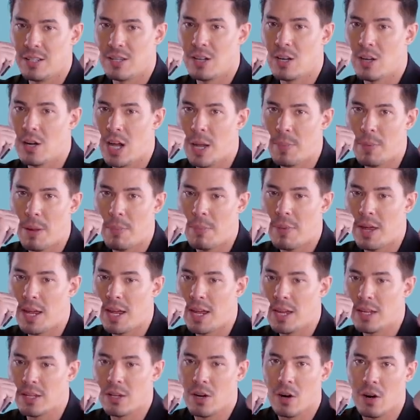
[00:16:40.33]
you know,
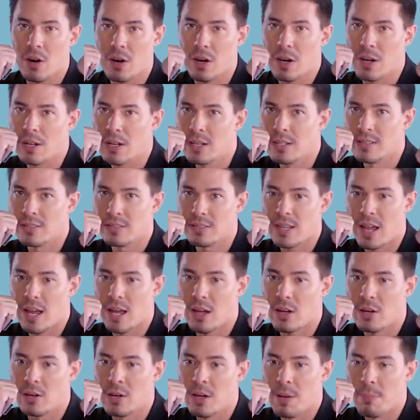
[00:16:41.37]
MMA guard
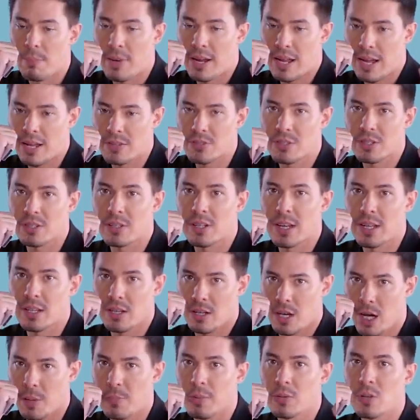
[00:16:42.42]
style. My hands are like
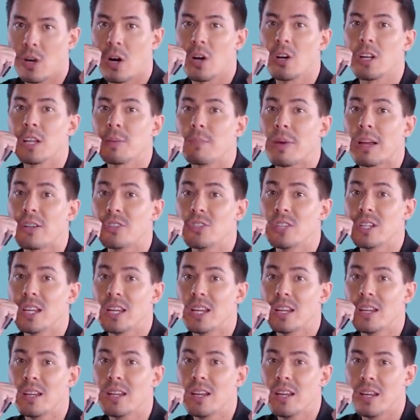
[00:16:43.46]
up guarding my
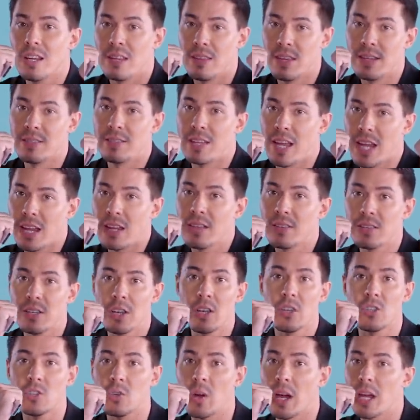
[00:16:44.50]
chin. This hand is
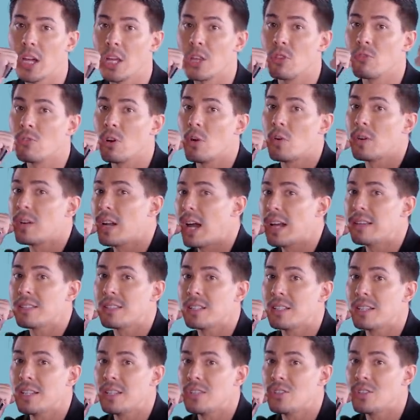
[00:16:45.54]
here so I could throw a nice
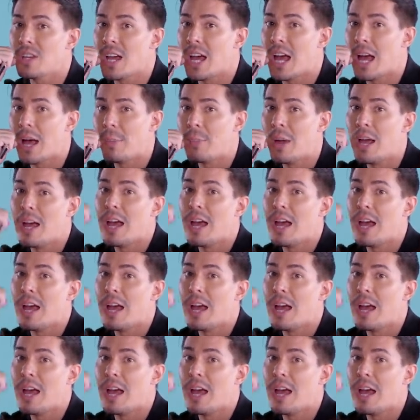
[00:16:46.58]
clean jab,